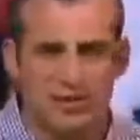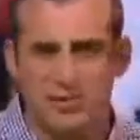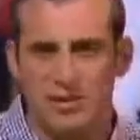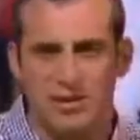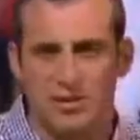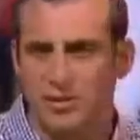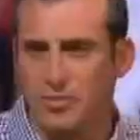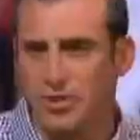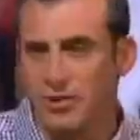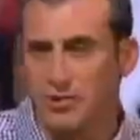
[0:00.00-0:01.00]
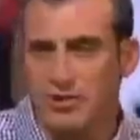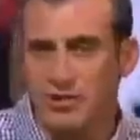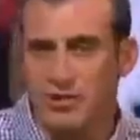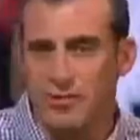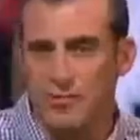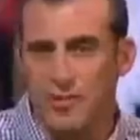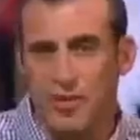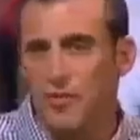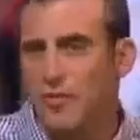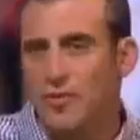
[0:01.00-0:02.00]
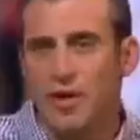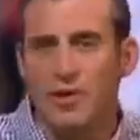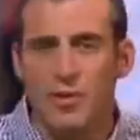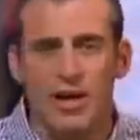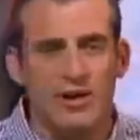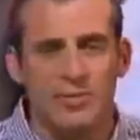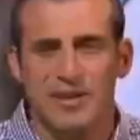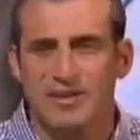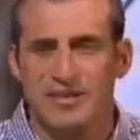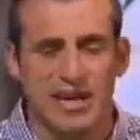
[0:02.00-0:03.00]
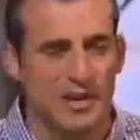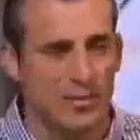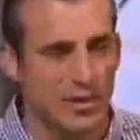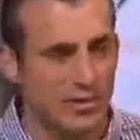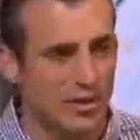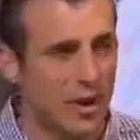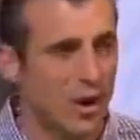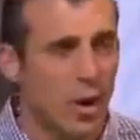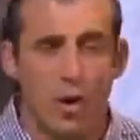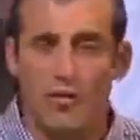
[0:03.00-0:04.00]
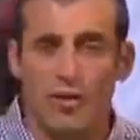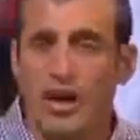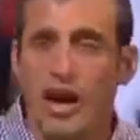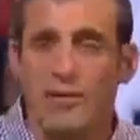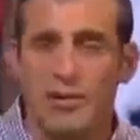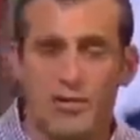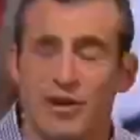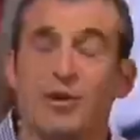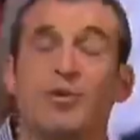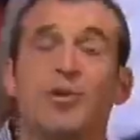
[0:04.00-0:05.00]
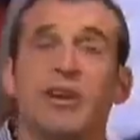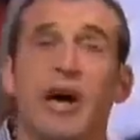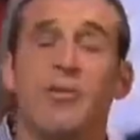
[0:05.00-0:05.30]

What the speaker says: to be the third wheel? Or for Dwayne Wade to be the second wheel? Or for Kyrie Irving, who could not